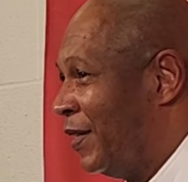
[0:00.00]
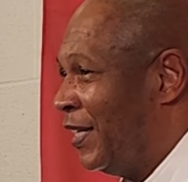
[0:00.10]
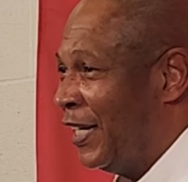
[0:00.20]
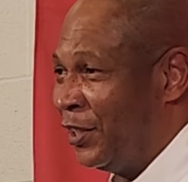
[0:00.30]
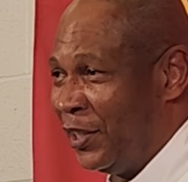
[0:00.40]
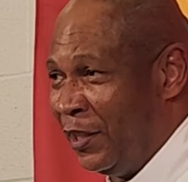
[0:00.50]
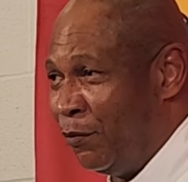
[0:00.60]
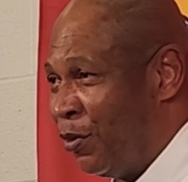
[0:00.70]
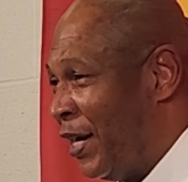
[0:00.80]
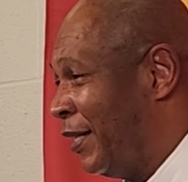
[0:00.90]
Did I cheat
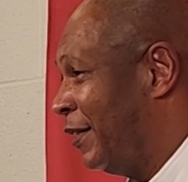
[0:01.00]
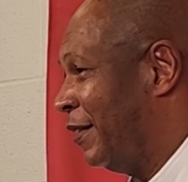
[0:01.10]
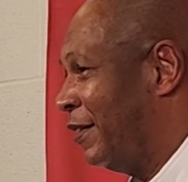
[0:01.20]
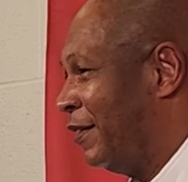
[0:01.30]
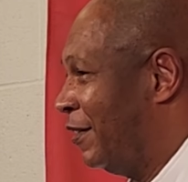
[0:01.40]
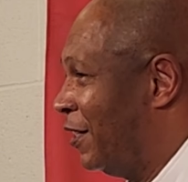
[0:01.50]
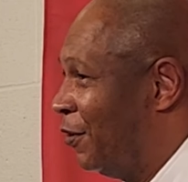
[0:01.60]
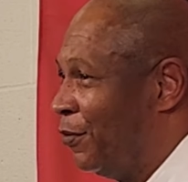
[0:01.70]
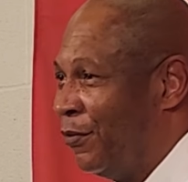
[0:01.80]
Brandon? No.